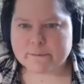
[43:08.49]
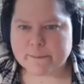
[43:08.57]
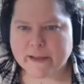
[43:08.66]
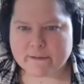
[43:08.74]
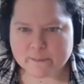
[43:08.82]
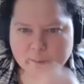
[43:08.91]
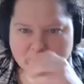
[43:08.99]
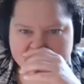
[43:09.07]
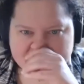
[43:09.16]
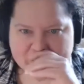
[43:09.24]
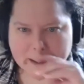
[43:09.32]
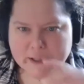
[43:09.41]
we have some
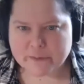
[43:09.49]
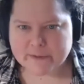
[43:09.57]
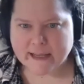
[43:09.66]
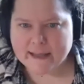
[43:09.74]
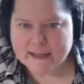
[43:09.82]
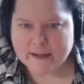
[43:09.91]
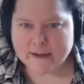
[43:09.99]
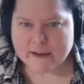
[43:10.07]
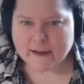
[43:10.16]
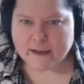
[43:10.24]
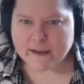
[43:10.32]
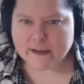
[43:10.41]
questions on Q&A
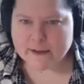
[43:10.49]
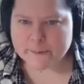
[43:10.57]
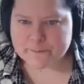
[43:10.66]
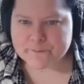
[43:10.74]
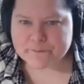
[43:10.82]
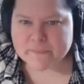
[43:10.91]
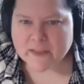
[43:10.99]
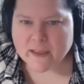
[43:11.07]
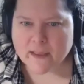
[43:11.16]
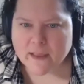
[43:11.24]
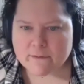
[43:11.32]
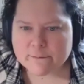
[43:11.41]
um,
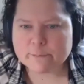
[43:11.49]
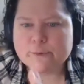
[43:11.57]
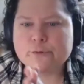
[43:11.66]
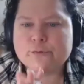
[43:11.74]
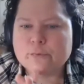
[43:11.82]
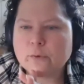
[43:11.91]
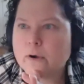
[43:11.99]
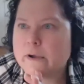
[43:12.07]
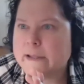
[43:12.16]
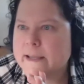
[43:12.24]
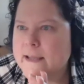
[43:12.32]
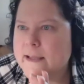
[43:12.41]
from Troy.